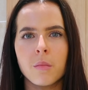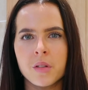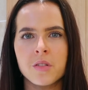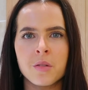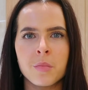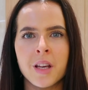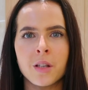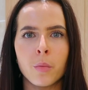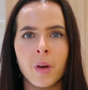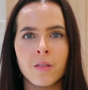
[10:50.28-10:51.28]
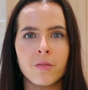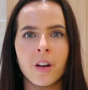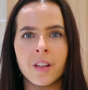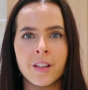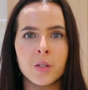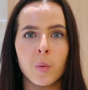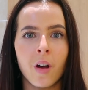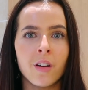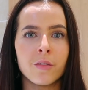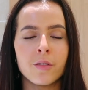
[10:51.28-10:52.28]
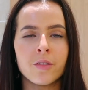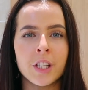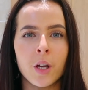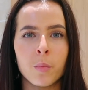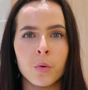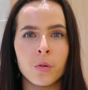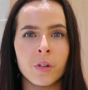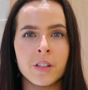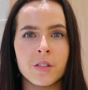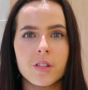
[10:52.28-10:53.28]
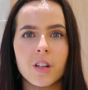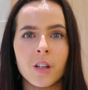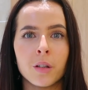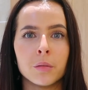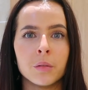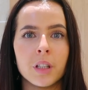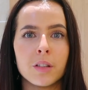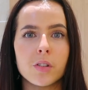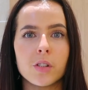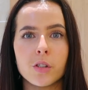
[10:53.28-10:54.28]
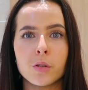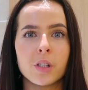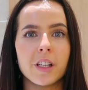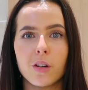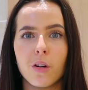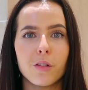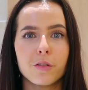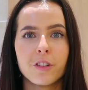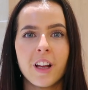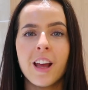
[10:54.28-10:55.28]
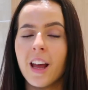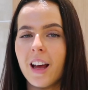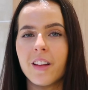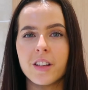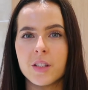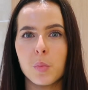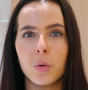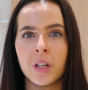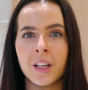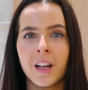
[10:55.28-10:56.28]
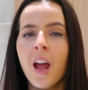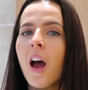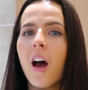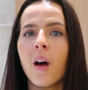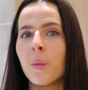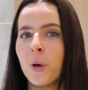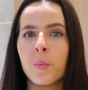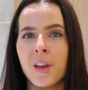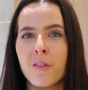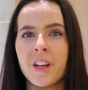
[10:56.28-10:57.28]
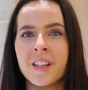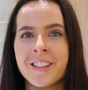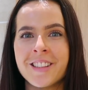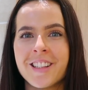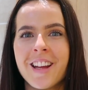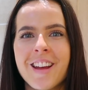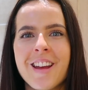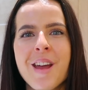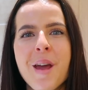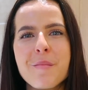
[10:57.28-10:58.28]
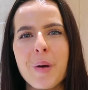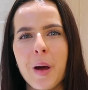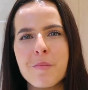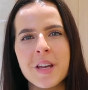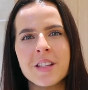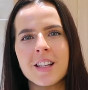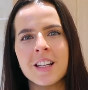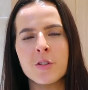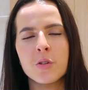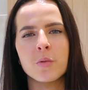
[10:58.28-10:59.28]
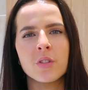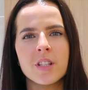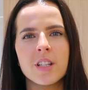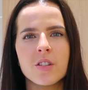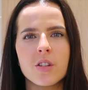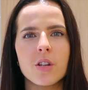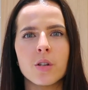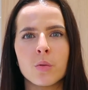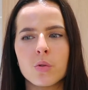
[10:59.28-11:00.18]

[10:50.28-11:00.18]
must admit, you may find this part of the video boring, so if you do click off at this point, I won't be offended. But I basically just wanted to